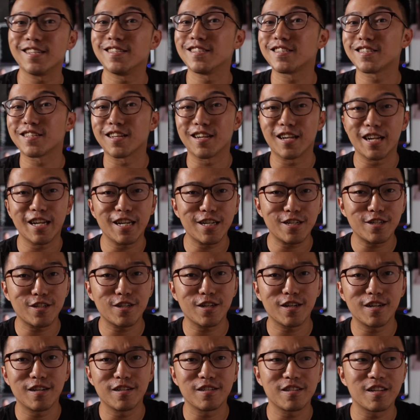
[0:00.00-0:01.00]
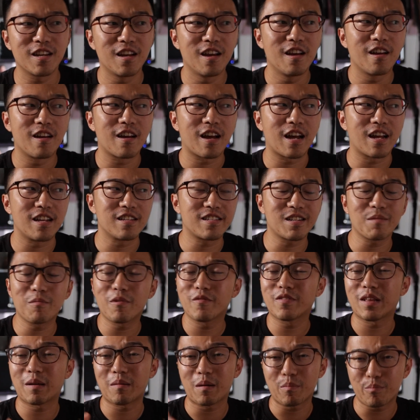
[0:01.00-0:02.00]
installations, and some
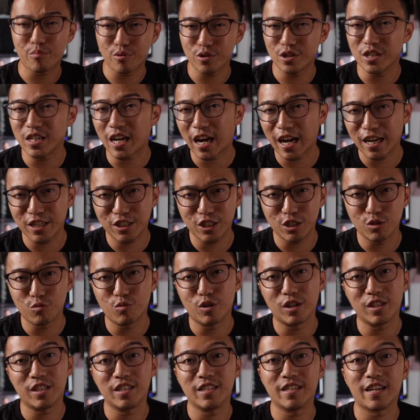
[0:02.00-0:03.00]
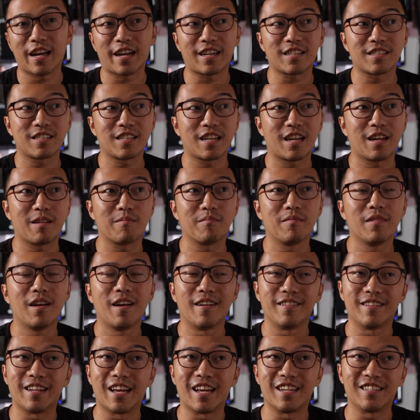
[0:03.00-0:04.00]
of them are pretty IG worthy, except
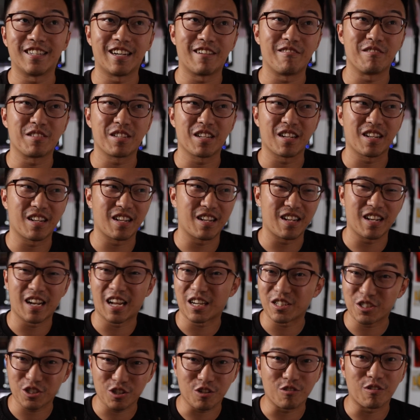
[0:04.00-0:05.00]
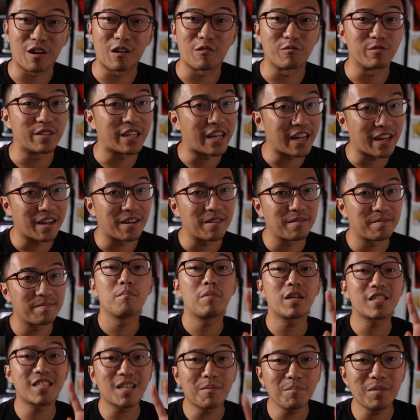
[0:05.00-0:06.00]
that there is a large crowd there.
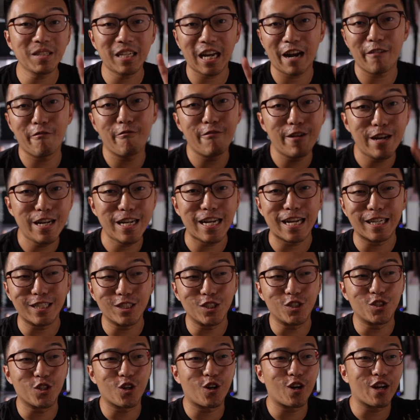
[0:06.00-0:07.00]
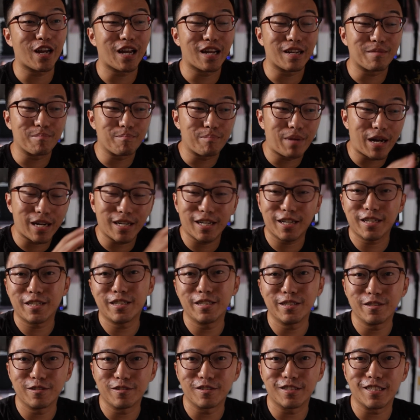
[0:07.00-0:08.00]
But something that I really enjoy at Bana
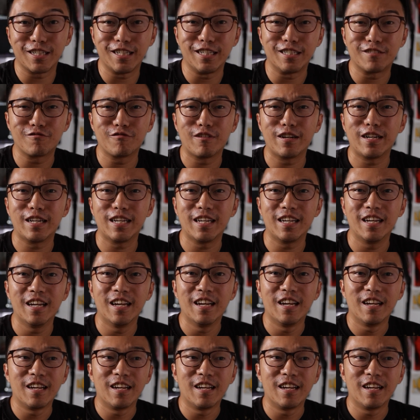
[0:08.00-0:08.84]
Hills is really